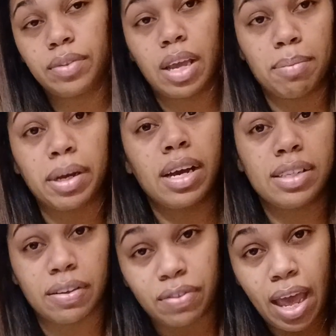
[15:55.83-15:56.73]
And
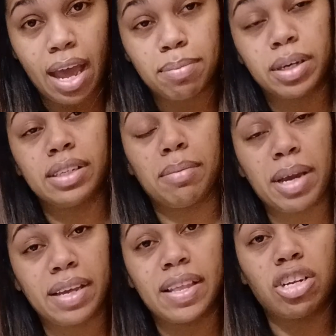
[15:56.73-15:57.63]
because of that, because I'm
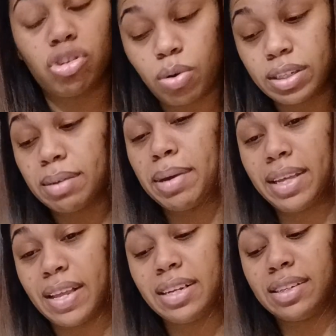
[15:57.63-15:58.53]
making that choice, I'm
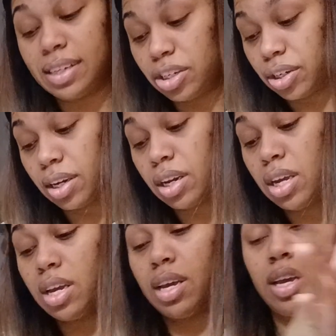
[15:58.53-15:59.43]
making that decision,
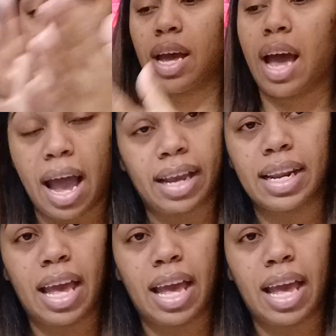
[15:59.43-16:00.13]
I can